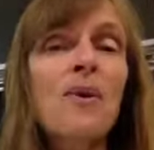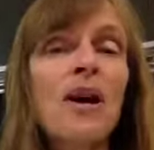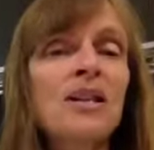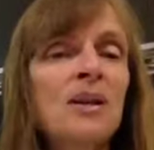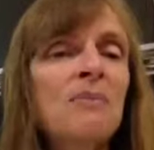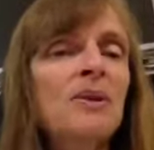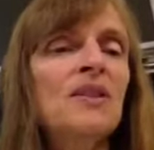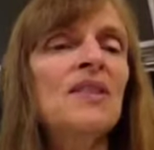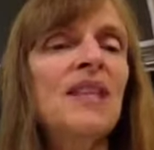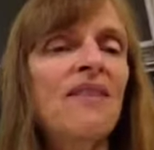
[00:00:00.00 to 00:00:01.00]
we're on number
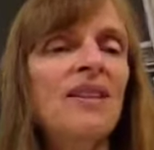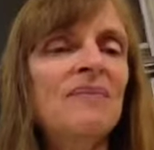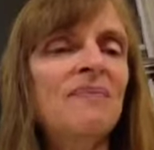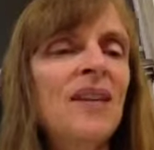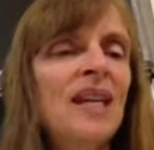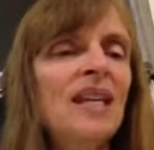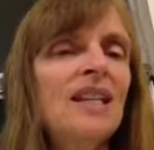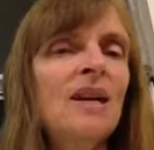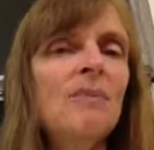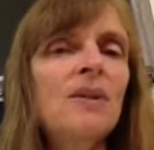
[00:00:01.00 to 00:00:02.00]
7.
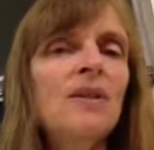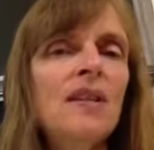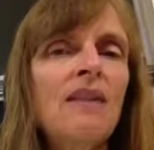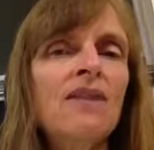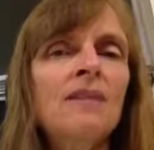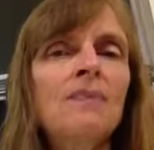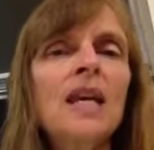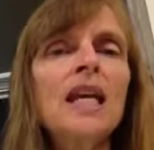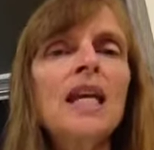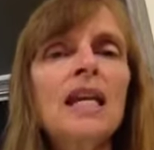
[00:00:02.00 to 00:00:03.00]
Number 7
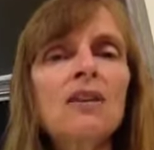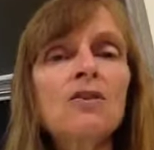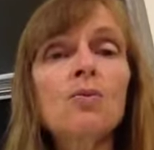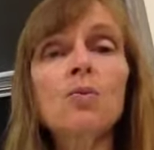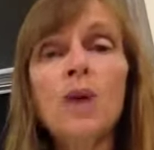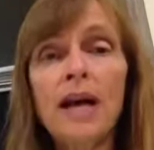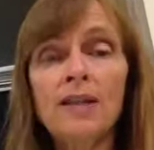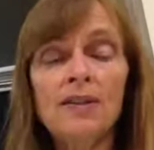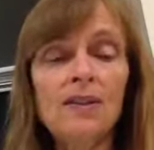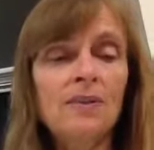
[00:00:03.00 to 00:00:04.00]
is
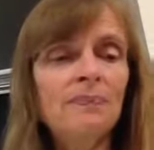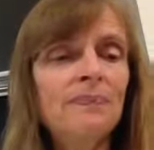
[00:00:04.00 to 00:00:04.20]
rest.